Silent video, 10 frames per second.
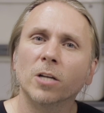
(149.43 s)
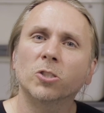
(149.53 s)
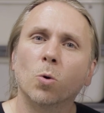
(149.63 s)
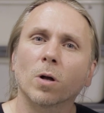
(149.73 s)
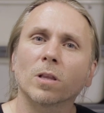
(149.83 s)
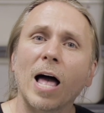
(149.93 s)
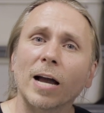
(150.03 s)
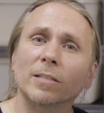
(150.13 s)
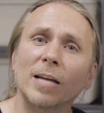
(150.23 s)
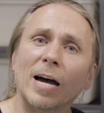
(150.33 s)
to a
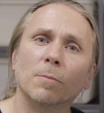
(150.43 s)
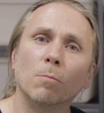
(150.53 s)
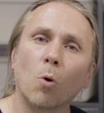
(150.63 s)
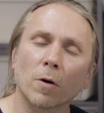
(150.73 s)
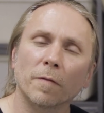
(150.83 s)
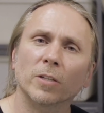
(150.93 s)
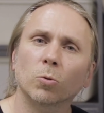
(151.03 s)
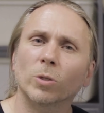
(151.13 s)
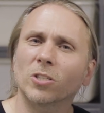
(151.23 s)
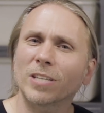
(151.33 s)
Lacodonomorphis,
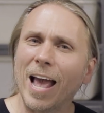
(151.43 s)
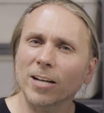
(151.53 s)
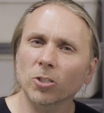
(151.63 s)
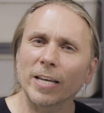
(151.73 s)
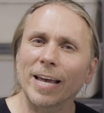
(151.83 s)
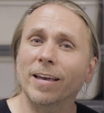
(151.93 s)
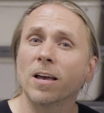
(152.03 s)
which is actually